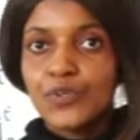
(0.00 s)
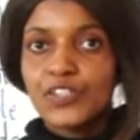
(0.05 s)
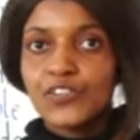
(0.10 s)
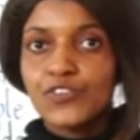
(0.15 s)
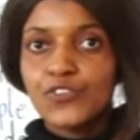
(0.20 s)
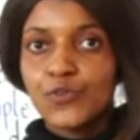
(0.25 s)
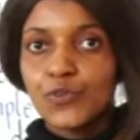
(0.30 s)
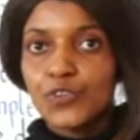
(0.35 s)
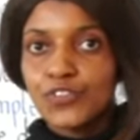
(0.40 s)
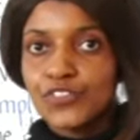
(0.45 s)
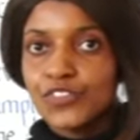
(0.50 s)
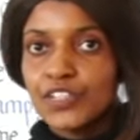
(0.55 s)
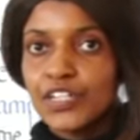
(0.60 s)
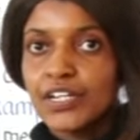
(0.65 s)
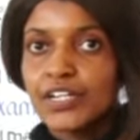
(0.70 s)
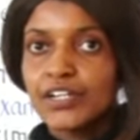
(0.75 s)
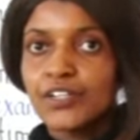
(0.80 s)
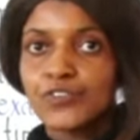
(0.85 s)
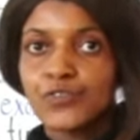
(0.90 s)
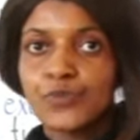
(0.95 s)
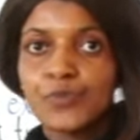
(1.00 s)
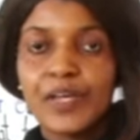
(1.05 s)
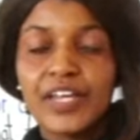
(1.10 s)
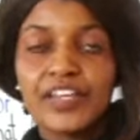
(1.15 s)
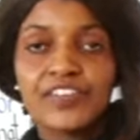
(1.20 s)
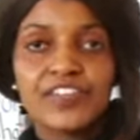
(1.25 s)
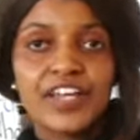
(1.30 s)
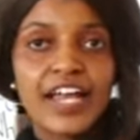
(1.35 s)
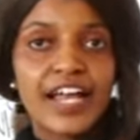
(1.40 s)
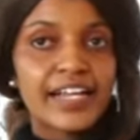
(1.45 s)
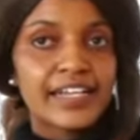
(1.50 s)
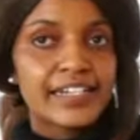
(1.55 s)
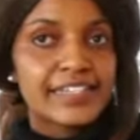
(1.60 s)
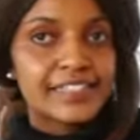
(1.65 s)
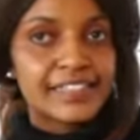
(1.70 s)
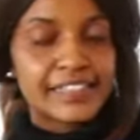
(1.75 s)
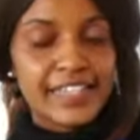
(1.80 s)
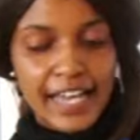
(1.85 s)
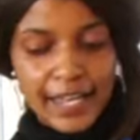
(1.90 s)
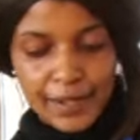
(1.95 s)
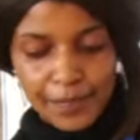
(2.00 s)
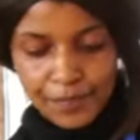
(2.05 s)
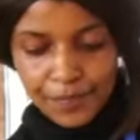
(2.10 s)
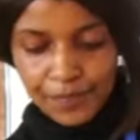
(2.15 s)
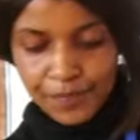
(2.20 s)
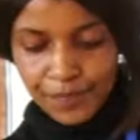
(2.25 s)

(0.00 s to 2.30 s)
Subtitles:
which used to measure time.